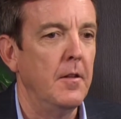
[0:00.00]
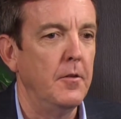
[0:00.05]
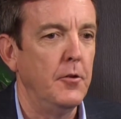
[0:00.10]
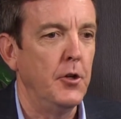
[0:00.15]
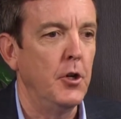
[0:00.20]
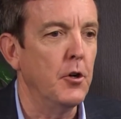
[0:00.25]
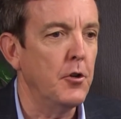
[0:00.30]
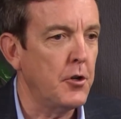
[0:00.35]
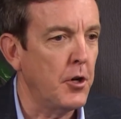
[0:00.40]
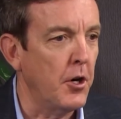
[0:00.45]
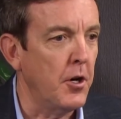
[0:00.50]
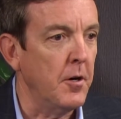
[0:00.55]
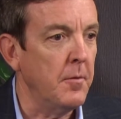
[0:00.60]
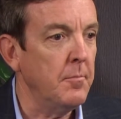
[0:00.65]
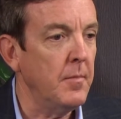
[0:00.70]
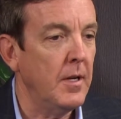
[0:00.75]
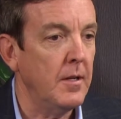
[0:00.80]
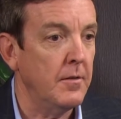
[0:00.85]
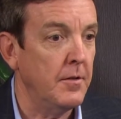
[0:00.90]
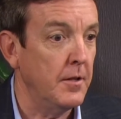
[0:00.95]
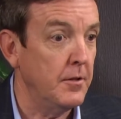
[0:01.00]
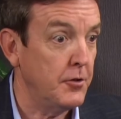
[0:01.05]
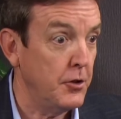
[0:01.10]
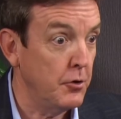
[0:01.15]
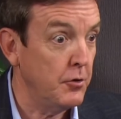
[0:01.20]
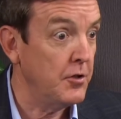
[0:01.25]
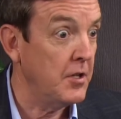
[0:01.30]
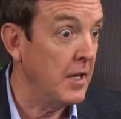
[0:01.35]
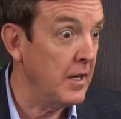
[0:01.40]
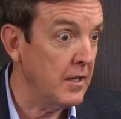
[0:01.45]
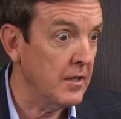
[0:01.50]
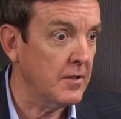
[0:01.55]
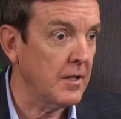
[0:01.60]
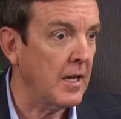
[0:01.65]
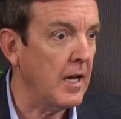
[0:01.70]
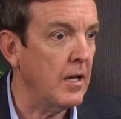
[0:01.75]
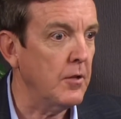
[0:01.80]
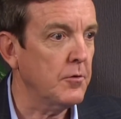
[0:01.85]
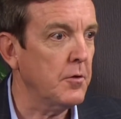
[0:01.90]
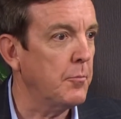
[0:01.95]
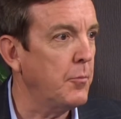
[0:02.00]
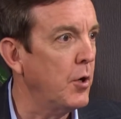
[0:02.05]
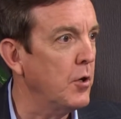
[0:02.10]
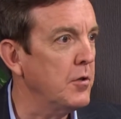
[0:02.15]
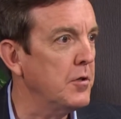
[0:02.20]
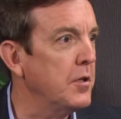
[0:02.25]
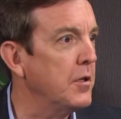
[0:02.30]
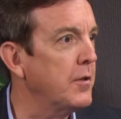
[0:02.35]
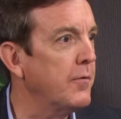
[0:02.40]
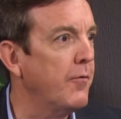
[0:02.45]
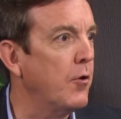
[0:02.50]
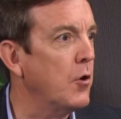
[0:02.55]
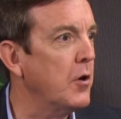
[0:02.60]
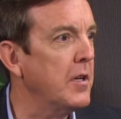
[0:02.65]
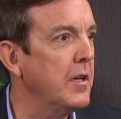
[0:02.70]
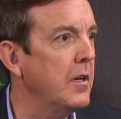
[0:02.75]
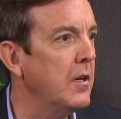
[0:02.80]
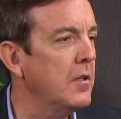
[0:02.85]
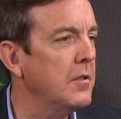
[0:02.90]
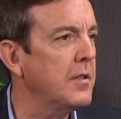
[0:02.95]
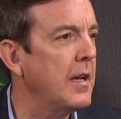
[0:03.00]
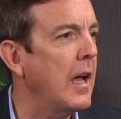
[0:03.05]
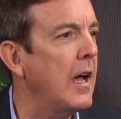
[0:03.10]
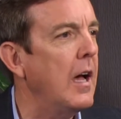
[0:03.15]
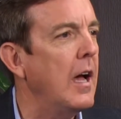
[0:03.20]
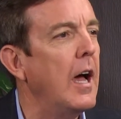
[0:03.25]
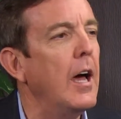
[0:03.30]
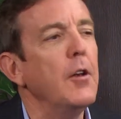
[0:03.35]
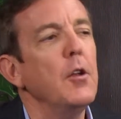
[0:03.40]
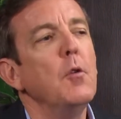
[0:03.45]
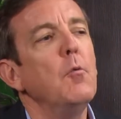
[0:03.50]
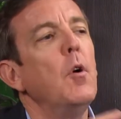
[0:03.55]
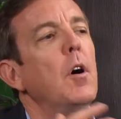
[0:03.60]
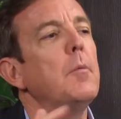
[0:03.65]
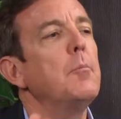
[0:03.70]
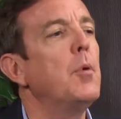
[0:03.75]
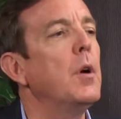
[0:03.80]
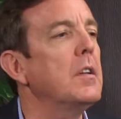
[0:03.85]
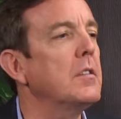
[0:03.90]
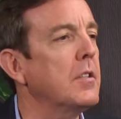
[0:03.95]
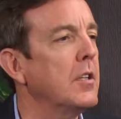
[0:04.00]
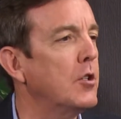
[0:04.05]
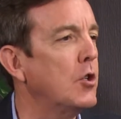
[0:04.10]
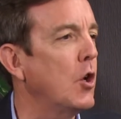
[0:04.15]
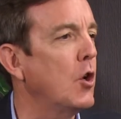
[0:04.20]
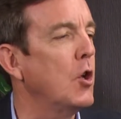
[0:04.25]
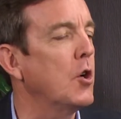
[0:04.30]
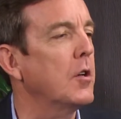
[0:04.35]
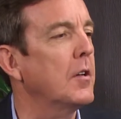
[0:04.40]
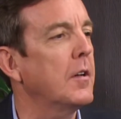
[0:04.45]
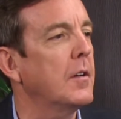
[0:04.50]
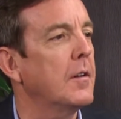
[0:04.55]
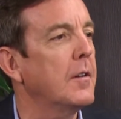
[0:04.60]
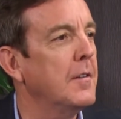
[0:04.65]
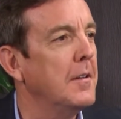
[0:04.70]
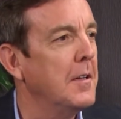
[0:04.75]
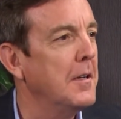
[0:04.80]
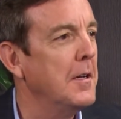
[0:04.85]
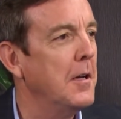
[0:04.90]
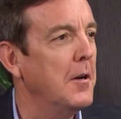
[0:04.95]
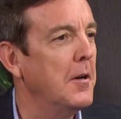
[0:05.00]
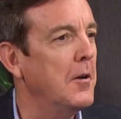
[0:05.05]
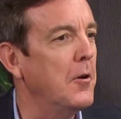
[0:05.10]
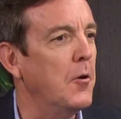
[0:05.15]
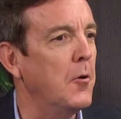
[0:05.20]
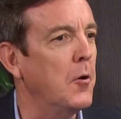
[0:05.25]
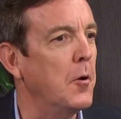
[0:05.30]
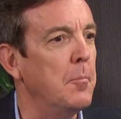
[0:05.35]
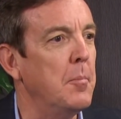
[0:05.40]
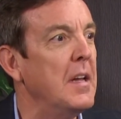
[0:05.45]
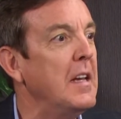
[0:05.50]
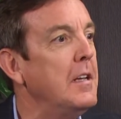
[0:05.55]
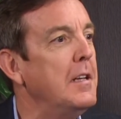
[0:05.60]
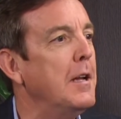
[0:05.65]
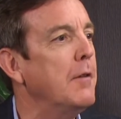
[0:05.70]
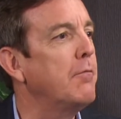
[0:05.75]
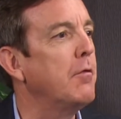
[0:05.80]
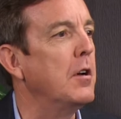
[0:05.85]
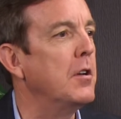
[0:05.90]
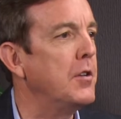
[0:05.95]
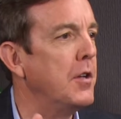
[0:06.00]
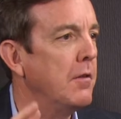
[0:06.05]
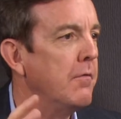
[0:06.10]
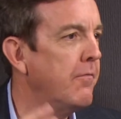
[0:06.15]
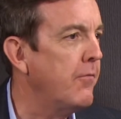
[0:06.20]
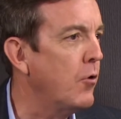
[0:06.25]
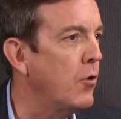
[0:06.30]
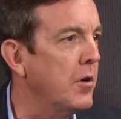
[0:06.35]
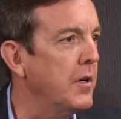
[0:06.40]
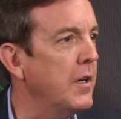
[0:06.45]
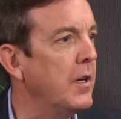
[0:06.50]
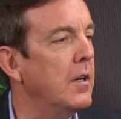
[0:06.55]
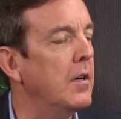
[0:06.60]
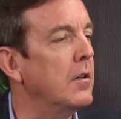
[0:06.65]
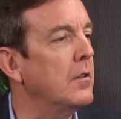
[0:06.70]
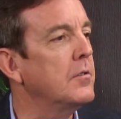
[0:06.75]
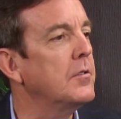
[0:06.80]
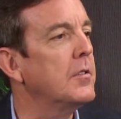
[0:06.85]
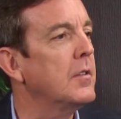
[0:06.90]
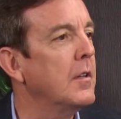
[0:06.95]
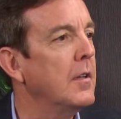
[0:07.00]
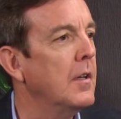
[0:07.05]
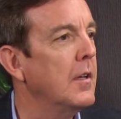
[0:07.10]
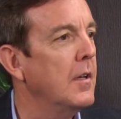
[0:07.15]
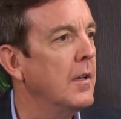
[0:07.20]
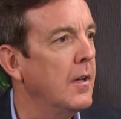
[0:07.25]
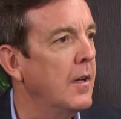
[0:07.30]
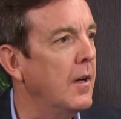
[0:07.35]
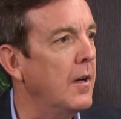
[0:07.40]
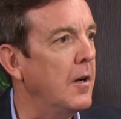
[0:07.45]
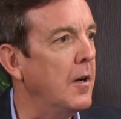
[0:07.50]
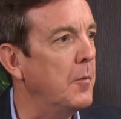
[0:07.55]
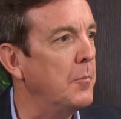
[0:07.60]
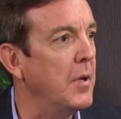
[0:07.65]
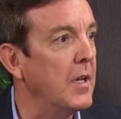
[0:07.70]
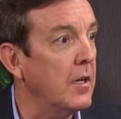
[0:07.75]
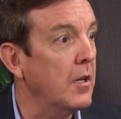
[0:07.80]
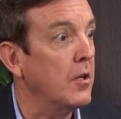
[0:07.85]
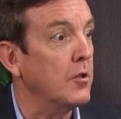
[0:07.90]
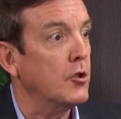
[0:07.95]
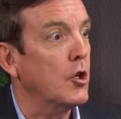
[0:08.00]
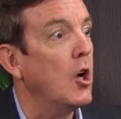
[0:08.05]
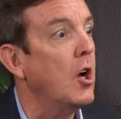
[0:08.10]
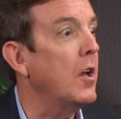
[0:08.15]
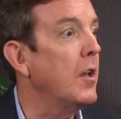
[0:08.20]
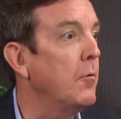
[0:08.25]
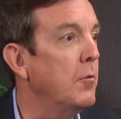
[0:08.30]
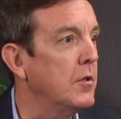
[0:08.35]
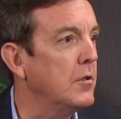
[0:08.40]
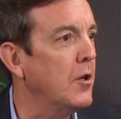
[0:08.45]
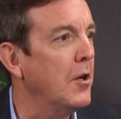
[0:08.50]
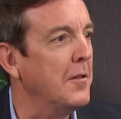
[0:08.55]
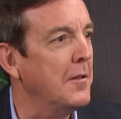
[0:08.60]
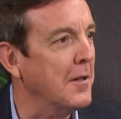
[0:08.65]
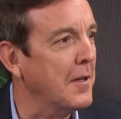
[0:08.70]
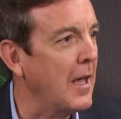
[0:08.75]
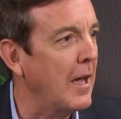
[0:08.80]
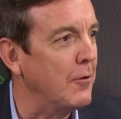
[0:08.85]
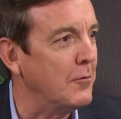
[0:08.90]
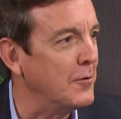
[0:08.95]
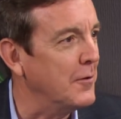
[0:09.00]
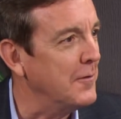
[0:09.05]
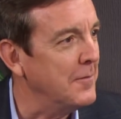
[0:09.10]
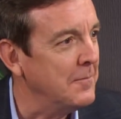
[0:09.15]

Your term that you seek as a council person is 4 years. How do you want Prescott to look or be different in 4 years because Connie was on the council?